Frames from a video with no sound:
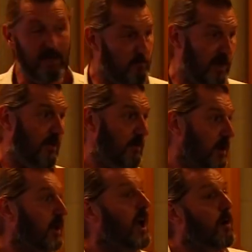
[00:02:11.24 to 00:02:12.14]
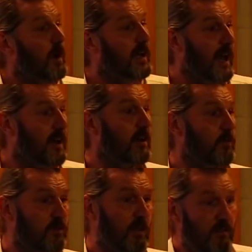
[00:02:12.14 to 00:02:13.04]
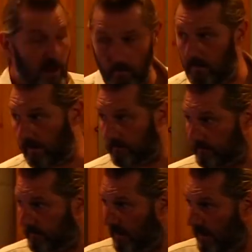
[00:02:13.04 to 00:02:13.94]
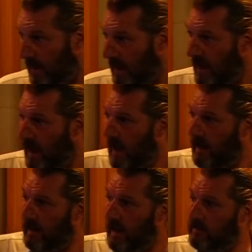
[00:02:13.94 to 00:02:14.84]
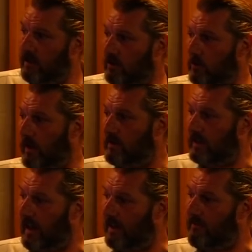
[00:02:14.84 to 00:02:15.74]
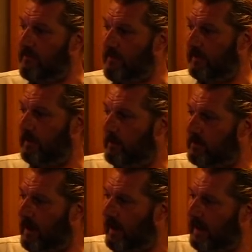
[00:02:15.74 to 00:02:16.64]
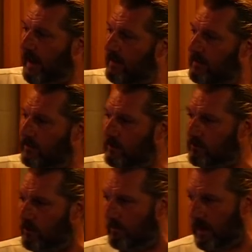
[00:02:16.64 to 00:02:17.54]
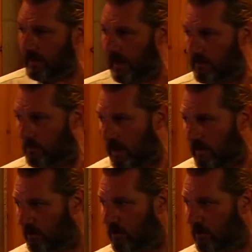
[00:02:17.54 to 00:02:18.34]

key period where Canada was developing. And in 1920, nearly 50% of Canada's industrial magnates were either